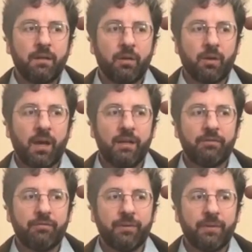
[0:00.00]
kind
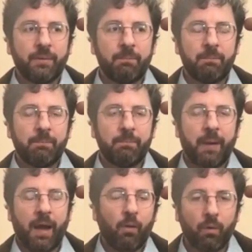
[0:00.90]
of
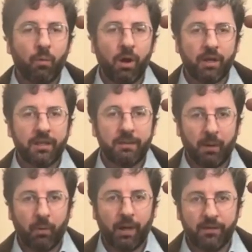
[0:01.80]
power walking my
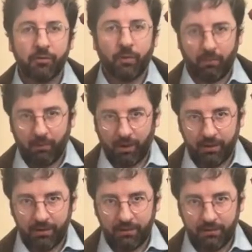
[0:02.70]
way into a
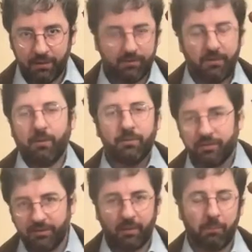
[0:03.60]
run. And so there was
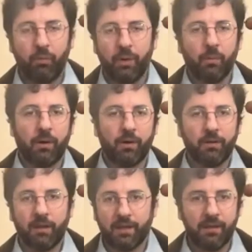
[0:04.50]
just a point where
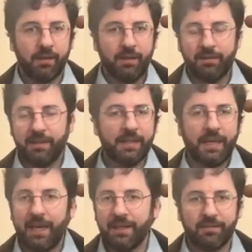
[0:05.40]
like the
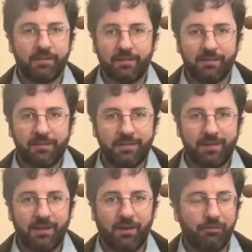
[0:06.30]
gates
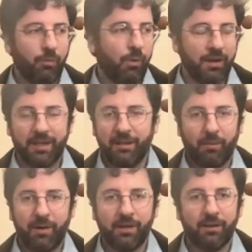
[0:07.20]
of walking and
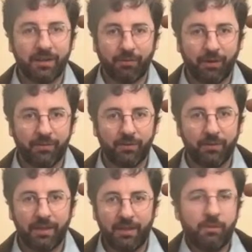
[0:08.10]
running are different. So
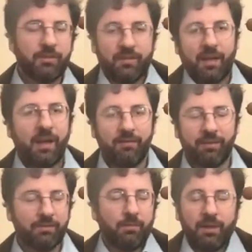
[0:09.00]
it would just have
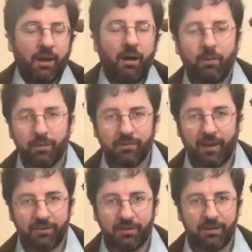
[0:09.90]
this really awkward
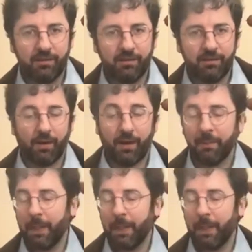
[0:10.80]
section. Okay.